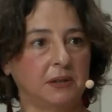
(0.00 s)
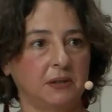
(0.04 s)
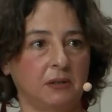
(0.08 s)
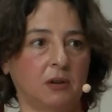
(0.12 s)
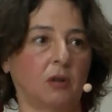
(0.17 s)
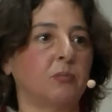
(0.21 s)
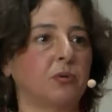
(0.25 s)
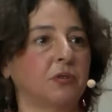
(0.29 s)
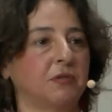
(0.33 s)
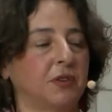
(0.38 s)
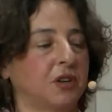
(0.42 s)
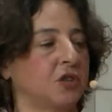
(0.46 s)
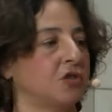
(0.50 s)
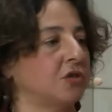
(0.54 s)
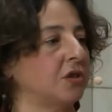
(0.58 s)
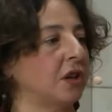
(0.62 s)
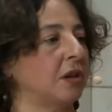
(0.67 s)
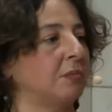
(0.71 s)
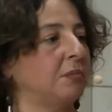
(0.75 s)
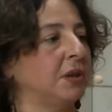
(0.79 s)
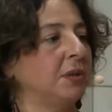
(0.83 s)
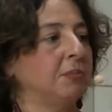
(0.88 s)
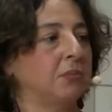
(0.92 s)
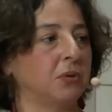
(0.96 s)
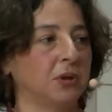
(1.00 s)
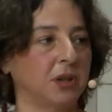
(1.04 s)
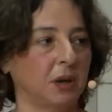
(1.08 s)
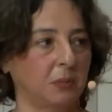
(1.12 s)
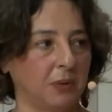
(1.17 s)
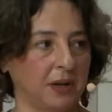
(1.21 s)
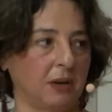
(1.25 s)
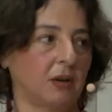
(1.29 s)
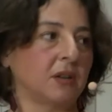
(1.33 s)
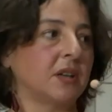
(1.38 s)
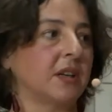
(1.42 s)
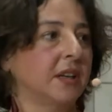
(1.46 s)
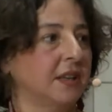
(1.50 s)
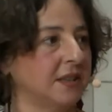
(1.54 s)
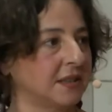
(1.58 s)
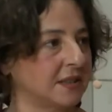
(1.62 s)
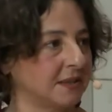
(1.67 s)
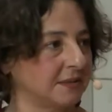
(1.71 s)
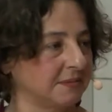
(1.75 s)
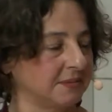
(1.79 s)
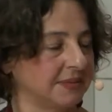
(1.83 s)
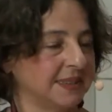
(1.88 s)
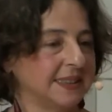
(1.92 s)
non-professional people that were not kids.